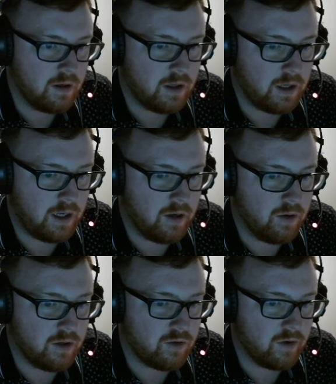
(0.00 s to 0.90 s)
And on
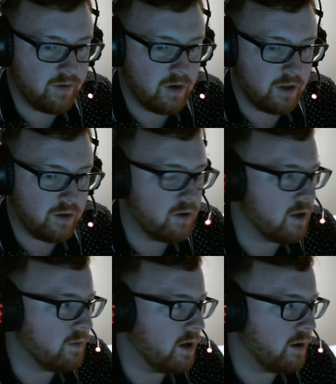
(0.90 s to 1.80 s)
this river, I do think
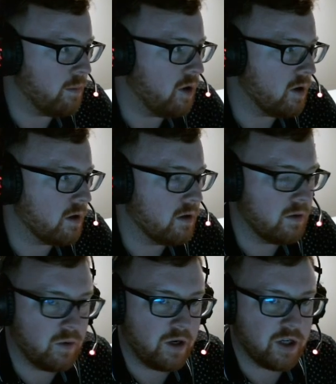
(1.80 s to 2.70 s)
we like block
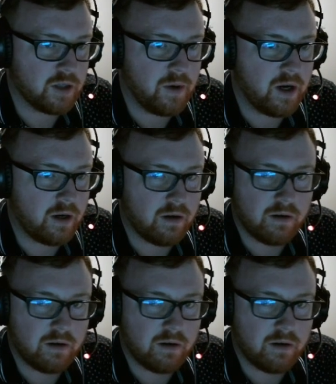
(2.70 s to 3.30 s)
when he checks back.